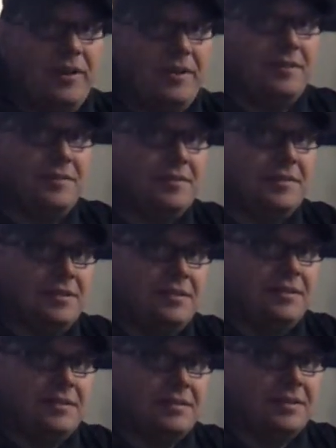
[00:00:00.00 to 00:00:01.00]
point
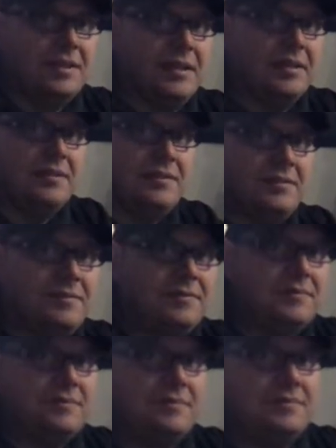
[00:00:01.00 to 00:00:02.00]

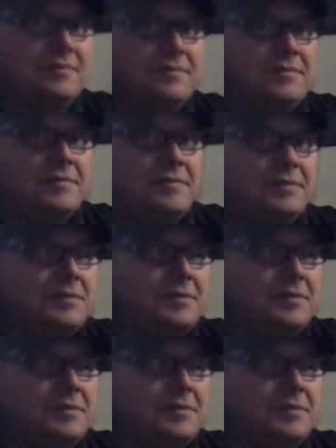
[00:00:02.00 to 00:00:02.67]
versus my Glock.